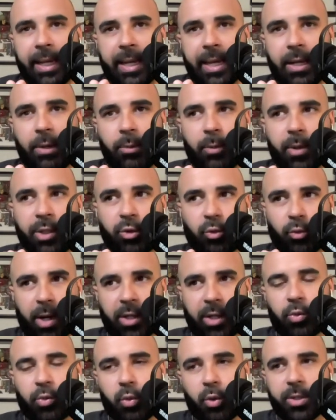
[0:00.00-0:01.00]
in which
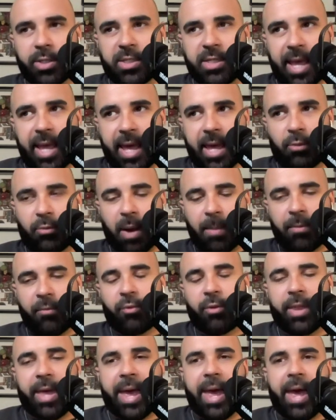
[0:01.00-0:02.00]
right towards the end, right
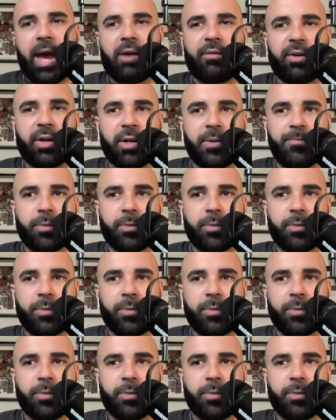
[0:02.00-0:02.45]
before the half,